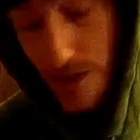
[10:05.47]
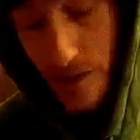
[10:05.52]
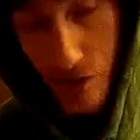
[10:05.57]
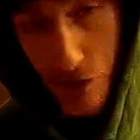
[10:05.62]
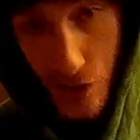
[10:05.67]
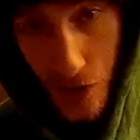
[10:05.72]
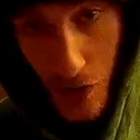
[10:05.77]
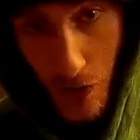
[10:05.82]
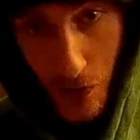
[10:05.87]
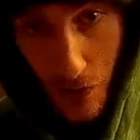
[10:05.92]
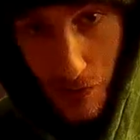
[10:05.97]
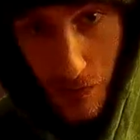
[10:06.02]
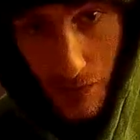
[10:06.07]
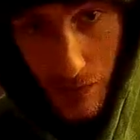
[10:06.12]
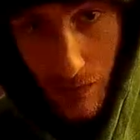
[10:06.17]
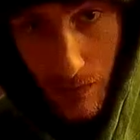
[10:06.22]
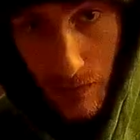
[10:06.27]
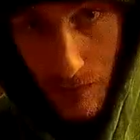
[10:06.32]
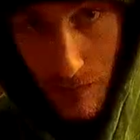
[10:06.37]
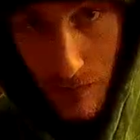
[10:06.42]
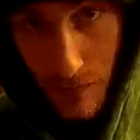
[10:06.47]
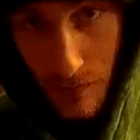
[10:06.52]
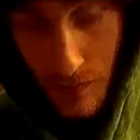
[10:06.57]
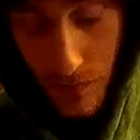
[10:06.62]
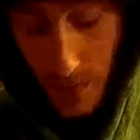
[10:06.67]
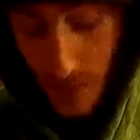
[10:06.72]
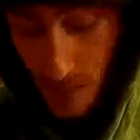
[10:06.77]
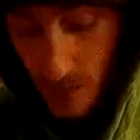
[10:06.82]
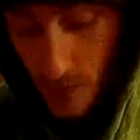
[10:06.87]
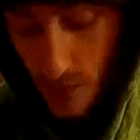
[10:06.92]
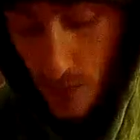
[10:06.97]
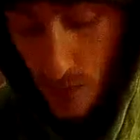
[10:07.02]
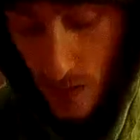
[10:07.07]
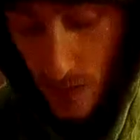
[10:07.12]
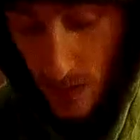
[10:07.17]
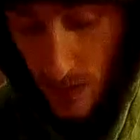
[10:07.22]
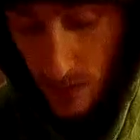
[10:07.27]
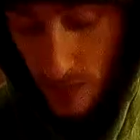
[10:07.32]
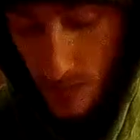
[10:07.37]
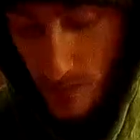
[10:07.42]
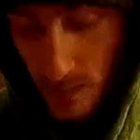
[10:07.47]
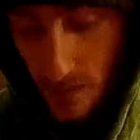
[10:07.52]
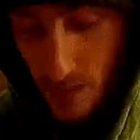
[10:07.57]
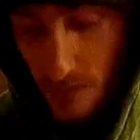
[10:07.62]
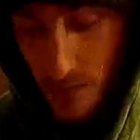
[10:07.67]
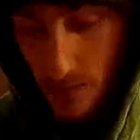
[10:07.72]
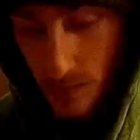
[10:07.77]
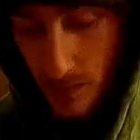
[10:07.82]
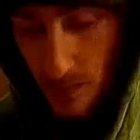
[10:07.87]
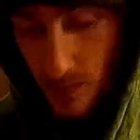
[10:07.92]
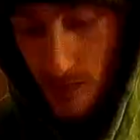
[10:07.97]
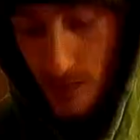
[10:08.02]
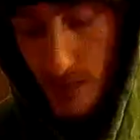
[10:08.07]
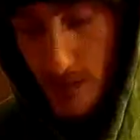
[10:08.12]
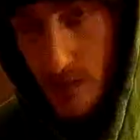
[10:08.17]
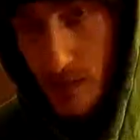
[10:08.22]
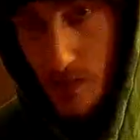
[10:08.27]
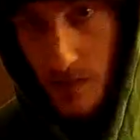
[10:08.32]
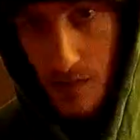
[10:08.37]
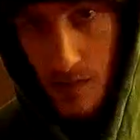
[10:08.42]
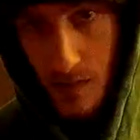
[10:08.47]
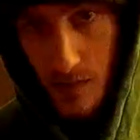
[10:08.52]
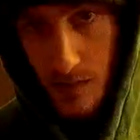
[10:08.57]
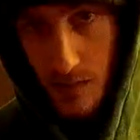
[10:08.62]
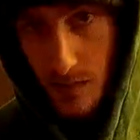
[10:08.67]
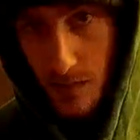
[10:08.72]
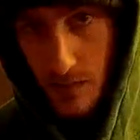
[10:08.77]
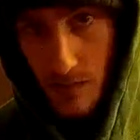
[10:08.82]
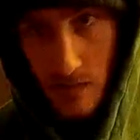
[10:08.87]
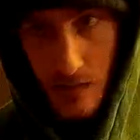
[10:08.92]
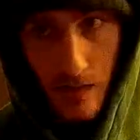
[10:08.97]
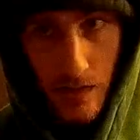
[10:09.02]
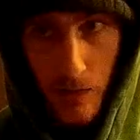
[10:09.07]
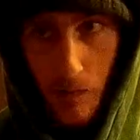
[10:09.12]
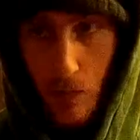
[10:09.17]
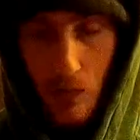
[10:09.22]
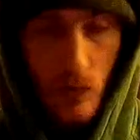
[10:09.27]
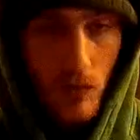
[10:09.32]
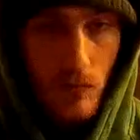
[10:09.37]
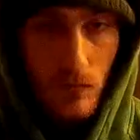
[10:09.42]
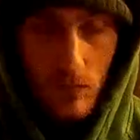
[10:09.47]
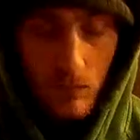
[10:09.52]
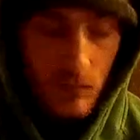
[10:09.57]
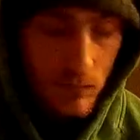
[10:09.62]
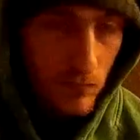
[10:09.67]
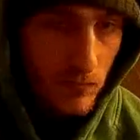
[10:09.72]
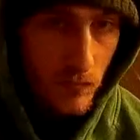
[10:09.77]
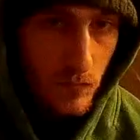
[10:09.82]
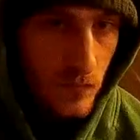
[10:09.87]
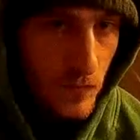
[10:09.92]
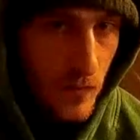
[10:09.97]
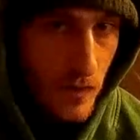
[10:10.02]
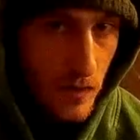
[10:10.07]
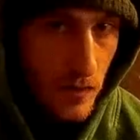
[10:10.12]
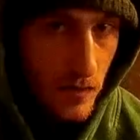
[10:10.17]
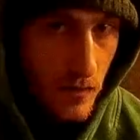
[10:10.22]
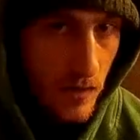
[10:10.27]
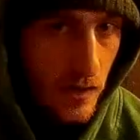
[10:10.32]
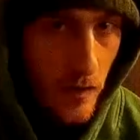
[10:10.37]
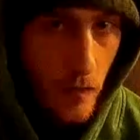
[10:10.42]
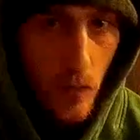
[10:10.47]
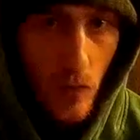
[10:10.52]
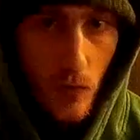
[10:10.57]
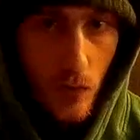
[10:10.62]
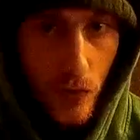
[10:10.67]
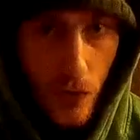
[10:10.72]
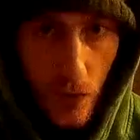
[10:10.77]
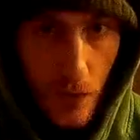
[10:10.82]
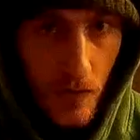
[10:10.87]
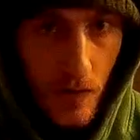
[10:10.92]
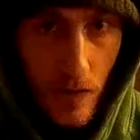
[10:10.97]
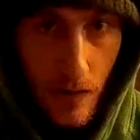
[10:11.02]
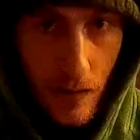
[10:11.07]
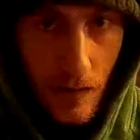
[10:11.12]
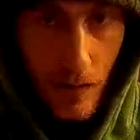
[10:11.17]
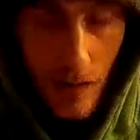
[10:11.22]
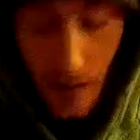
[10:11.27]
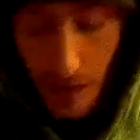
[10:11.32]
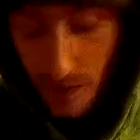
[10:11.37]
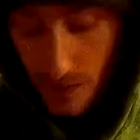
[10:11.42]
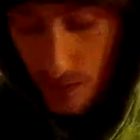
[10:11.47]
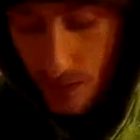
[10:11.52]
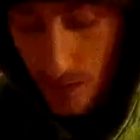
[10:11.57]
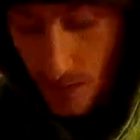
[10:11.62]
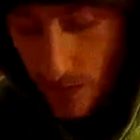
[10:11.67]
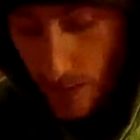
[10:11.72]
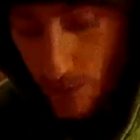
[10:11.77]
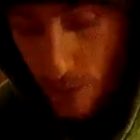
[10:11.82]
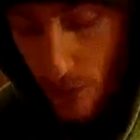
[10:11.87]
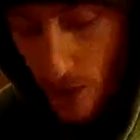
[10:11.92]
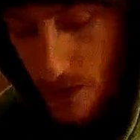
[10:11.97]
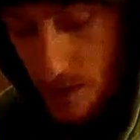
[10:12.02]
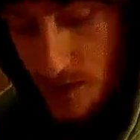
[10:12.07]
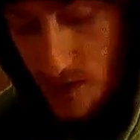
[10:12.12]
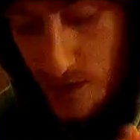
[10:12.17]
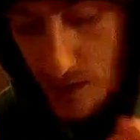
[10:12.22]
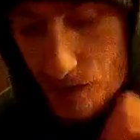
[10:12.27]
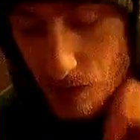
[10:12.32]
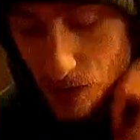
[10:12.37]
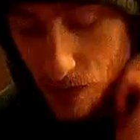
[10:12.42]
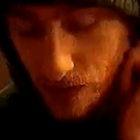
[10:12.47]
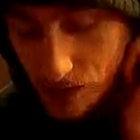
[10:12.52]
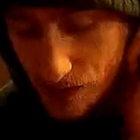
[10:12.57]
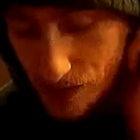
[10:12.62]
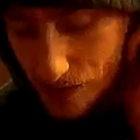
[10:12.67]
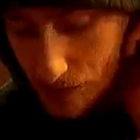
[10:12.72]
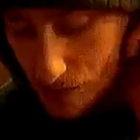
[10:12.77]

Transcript: the drone, or else it won't do anything. If your SD card is in